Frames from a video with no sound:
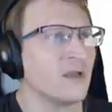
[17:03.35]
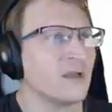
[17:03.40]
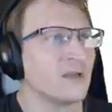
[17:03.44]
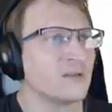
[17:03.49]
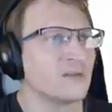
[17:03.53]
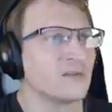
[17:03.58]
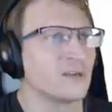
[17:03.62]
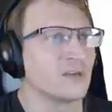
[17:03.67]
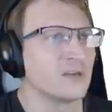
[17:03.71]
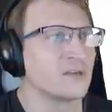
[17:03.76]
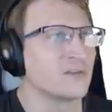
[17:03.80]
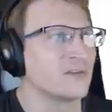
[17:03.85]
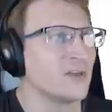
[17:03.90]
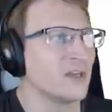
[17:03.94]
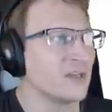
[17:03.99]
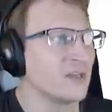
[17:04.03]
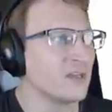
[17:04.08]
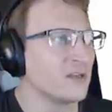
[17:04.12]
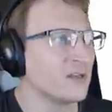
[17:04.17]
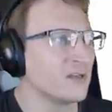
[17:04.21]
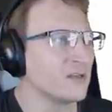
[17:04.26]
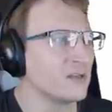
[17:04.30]
CIG's
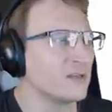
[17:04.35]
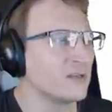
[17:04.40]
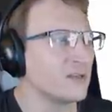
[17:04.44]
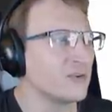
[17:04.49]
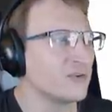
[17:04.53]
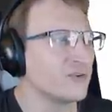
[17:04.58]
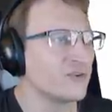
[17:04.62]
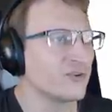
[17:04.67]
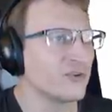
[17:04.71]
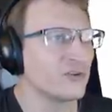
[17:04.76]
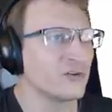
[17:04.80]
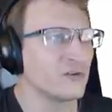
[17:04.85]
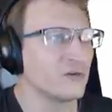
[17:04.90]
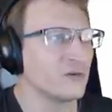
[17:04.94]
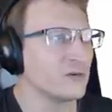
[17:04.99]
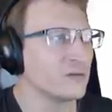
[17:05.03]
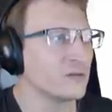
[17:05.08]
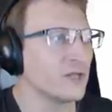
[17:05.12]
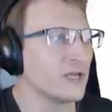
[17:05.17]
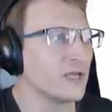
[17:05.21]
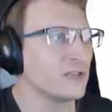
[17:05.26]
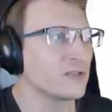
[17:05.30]
second condition,
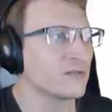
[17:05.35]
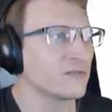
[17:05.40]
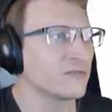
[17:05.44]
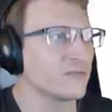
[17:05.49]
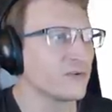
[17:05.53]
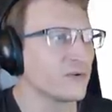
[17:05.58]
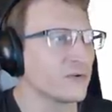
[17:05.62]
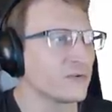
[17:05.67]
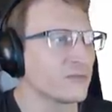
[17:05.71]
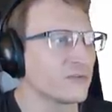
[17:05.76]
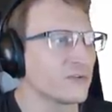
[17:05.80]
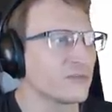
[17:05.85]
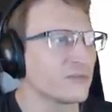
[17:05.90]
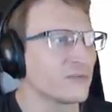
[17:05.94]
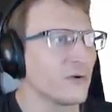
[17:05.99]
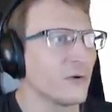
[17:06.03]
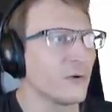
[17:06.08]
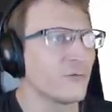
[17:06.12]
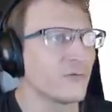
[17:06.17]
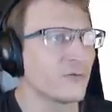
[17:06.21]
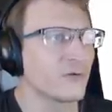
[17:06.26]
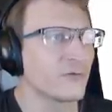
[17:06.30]
like the first, is
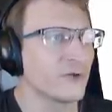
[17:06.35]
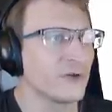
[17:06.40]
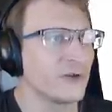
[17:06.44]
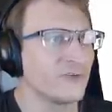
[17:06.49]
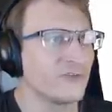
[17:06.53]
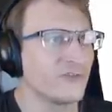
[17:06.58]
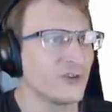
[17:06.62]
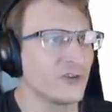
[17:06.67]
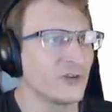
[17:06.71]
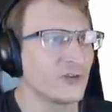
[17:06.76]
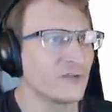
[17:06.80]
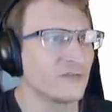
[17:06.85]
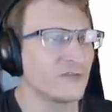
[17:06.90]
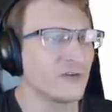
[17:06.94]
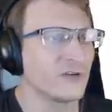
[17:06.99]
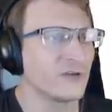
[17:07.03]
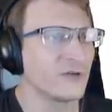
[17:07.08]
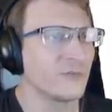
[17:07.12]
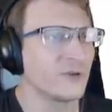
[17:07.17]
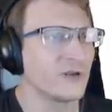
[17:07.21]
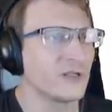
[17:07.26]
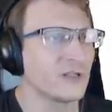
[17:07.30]
overreaching and
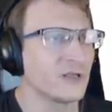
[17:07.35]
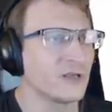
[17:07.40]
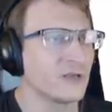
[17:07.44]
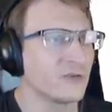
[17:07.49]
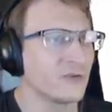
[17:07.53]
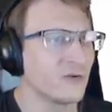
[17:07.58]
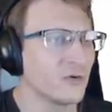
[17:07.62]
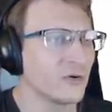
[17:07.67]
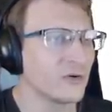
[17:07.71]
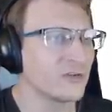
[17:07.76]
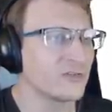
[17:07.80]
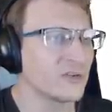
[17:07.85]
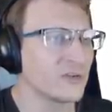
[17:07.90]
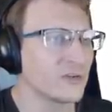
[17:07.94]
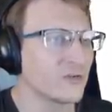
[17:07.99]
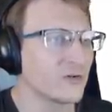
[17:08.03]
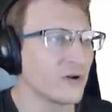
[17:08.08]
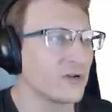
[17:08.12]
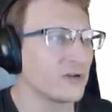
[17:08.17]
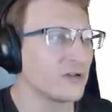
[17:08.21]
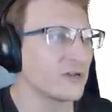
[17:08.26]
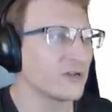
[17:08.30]
fundamentally ignores that
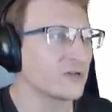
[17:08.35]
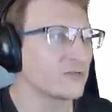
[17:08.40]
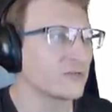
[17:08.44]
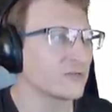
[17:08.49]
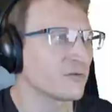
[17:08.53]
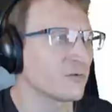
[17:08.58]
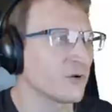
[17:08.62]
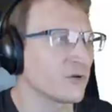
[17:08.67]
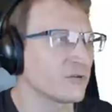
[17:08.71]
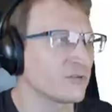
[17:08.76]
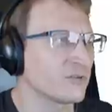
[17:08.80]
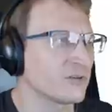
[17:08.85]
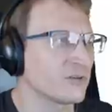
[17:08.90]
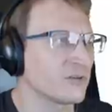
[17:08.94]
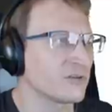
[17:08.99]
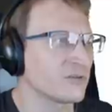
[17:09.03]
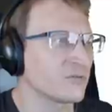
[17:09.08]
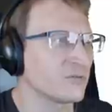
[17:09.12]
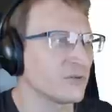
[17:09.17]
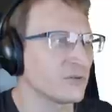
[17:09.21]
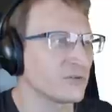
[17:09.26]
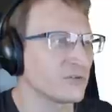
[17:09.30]
Crytek is requesting
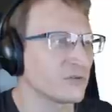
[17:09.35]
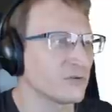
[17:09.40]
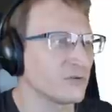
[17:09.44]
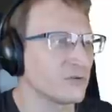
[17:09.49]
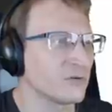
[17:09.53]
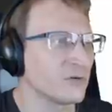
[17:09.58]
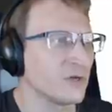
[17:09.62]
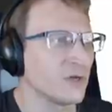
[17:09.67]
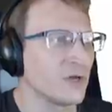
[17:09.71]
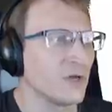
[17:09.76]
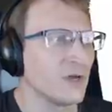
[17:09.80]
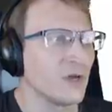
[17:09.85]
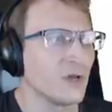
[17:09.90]
dismissal